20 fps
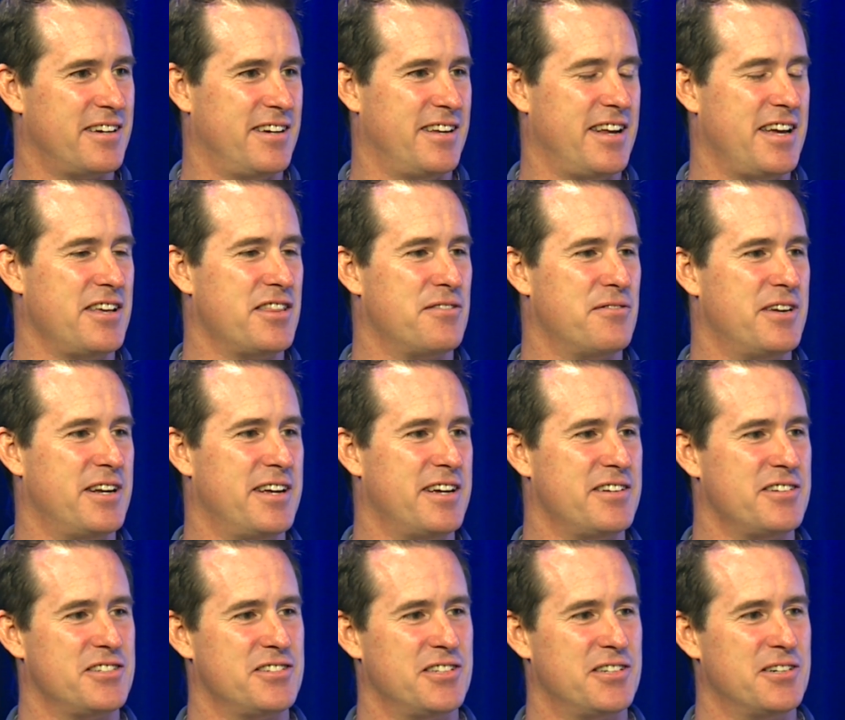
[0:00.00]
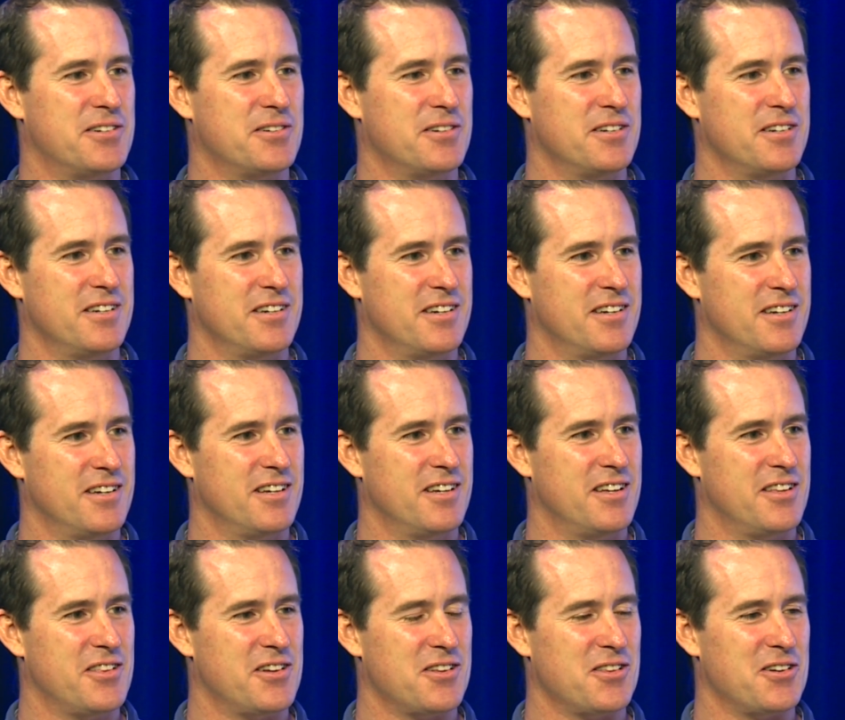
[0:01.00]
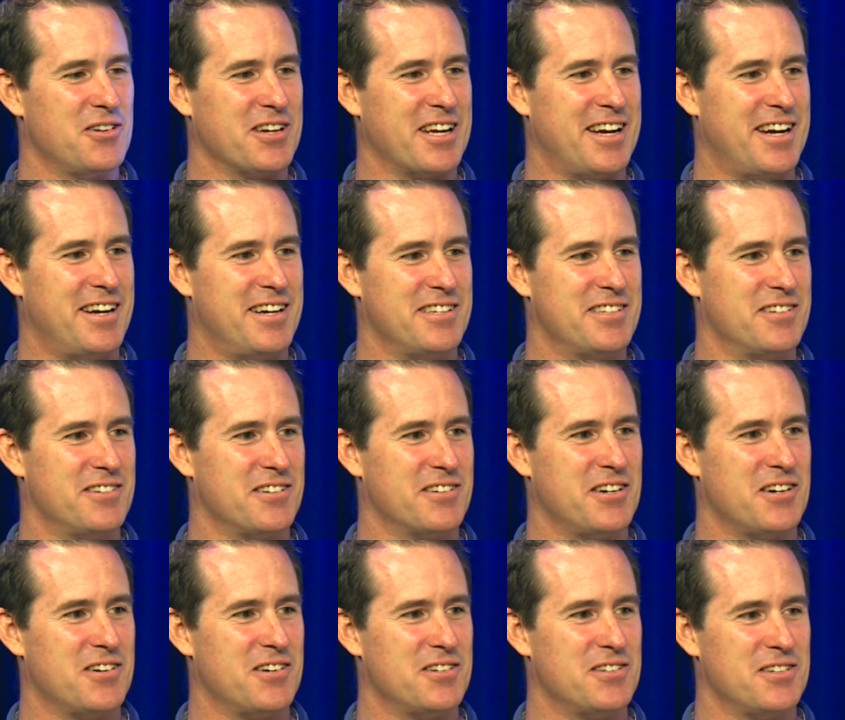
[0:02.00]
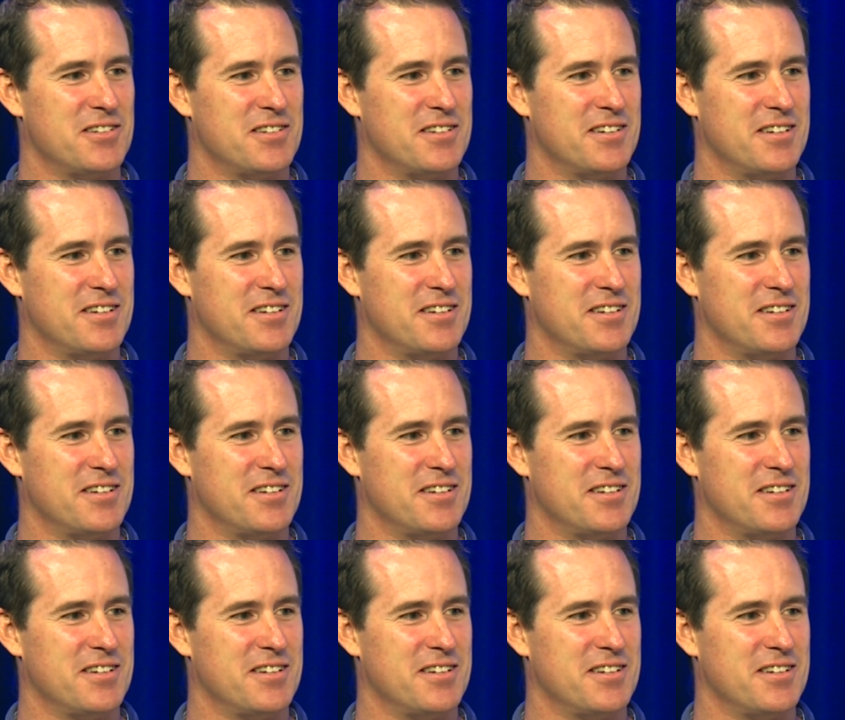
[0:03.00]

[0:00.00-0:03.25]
1/8 of an inch. So they're little guys or girls,